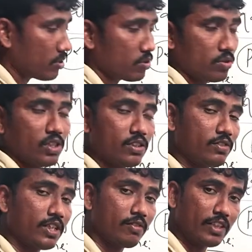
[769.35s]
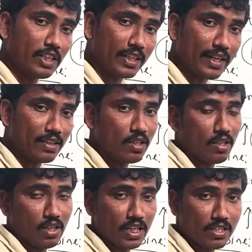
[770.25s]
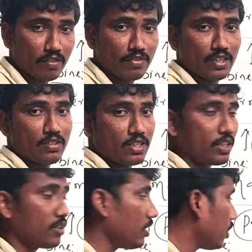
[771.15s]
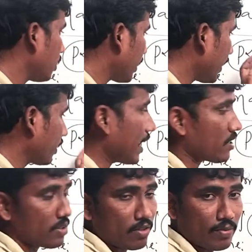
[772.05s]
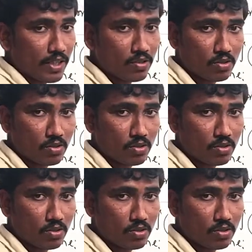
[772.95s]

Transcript: So that's where we will get the least efficiency in gas turbines.